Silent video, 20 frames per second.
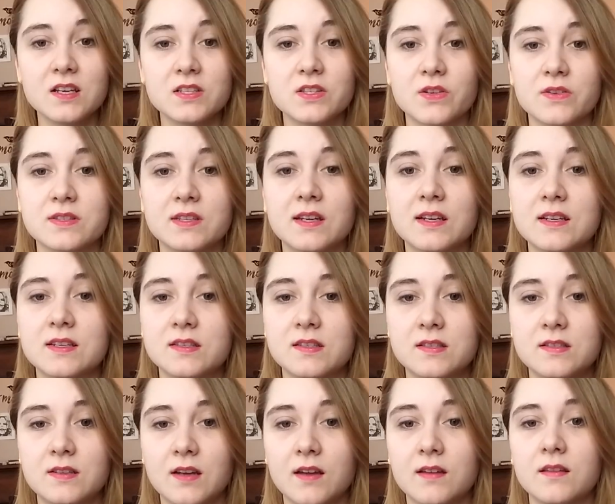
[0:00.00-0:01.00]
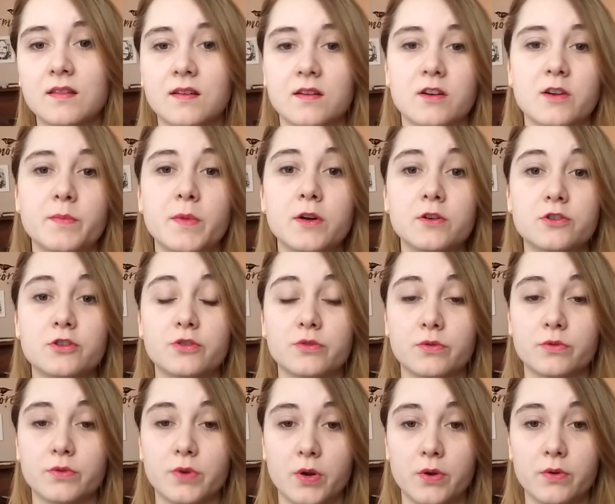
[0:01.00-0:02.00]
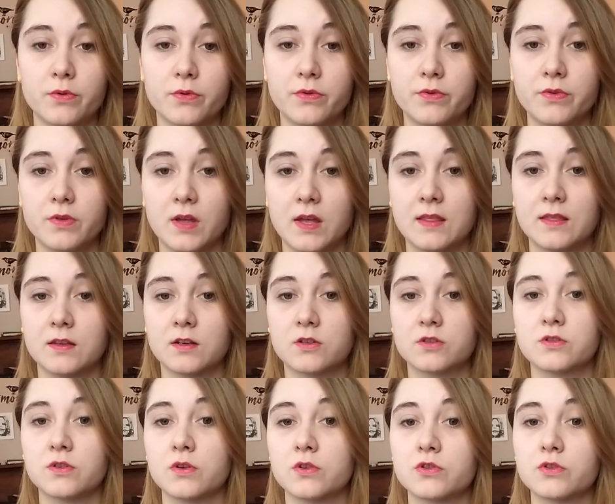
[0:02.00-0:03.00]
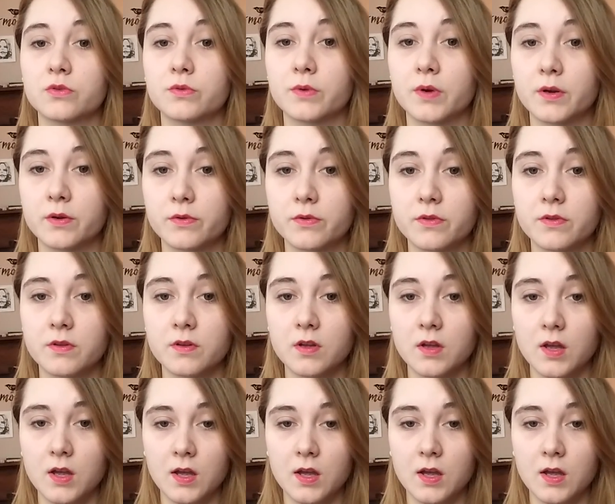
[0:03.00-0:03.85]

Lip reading: So it's going to stunt their emotional growth and their social growth,